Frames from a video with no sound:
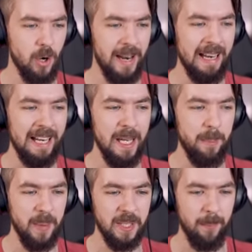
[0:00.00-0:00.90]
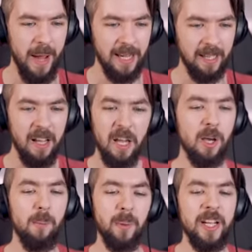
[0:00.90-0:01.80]
going to leap into battle,
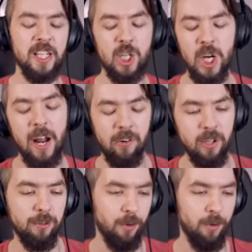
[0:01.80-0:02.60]
completely shattering your